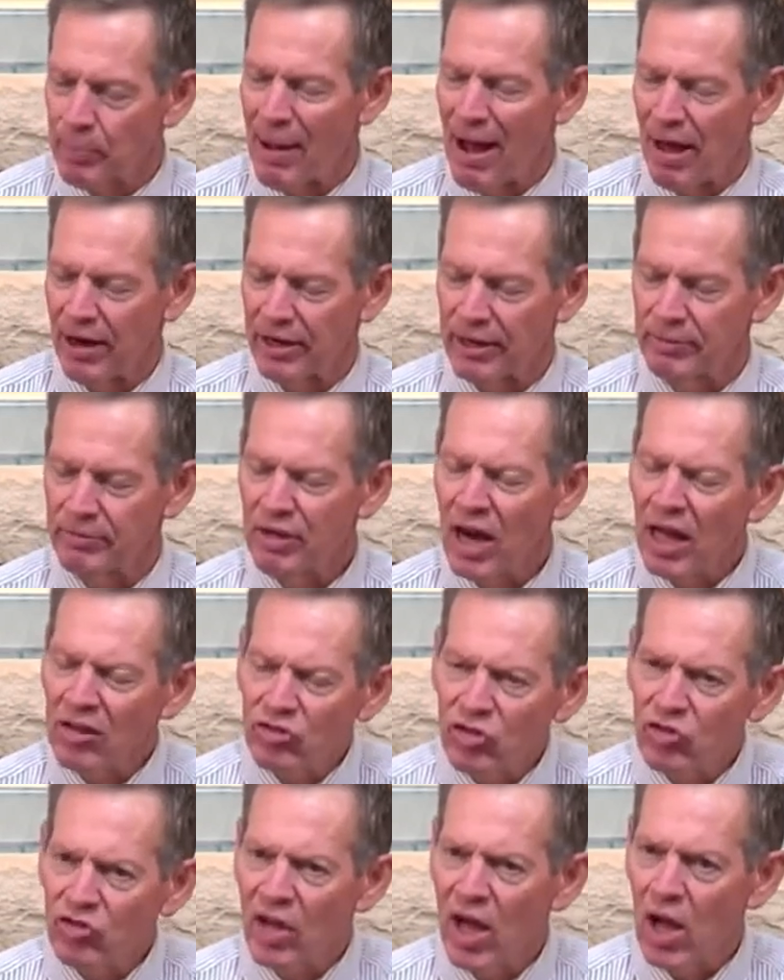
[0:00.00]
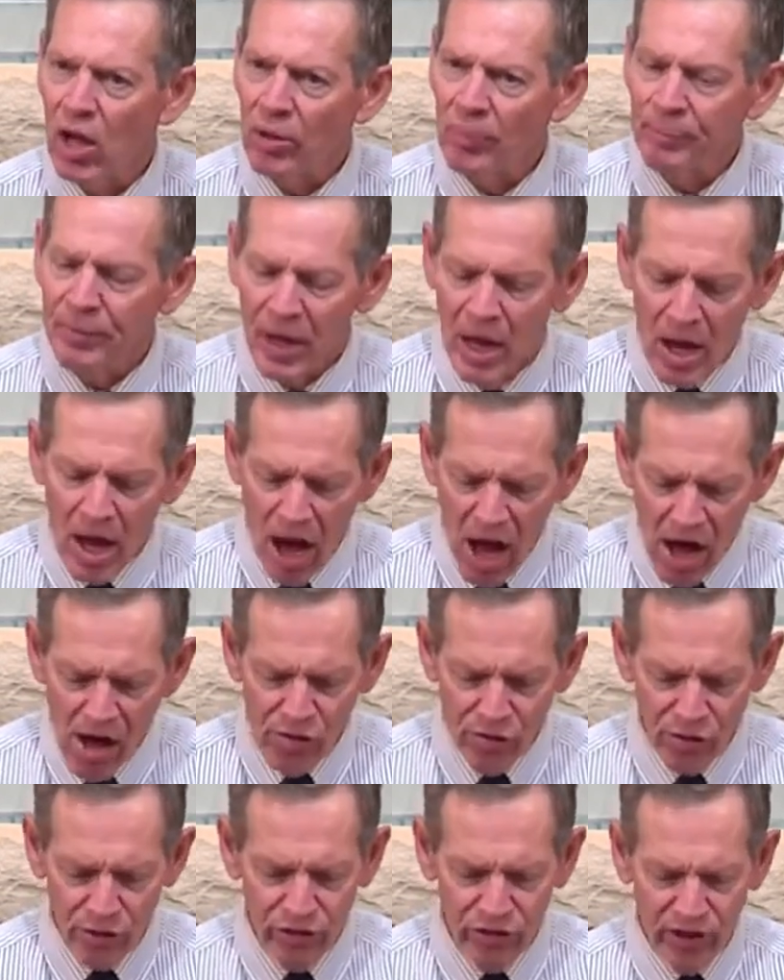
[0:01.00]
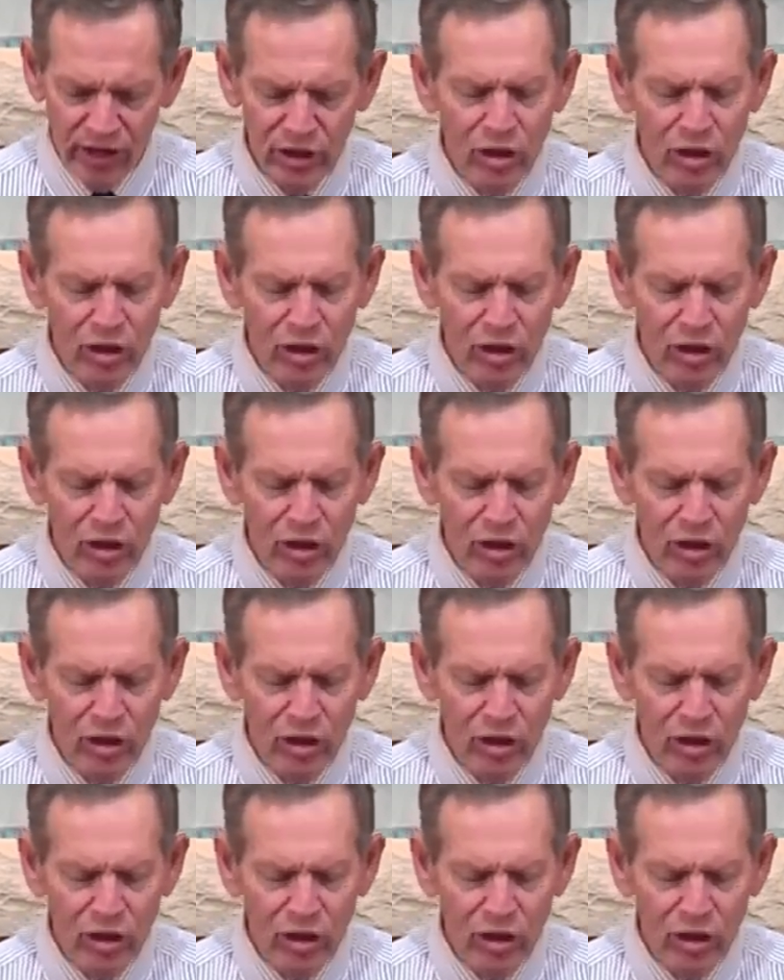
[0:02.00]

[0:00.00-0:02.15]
about it, not to tell others.